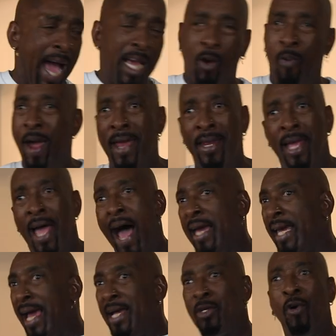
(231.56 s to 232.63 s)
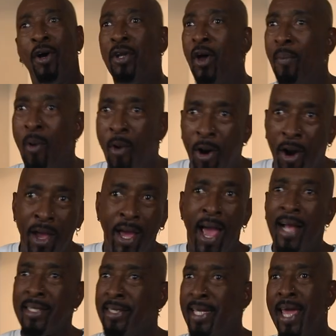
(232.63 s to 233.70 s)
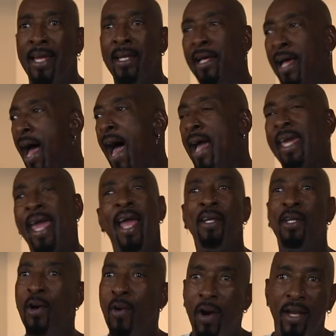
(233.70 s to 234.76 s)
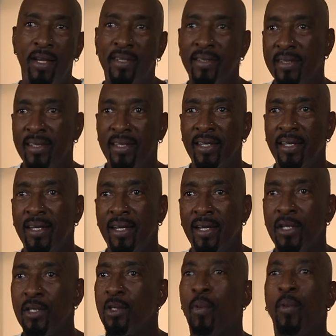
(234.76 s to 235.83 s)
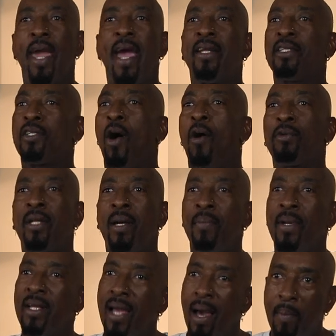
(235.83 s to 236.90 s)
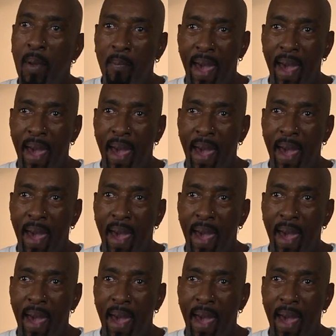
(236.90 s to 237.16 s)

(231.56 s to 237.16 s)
I quit. I can't do it no more. That's it. I can't do it. So we had to talk them into coming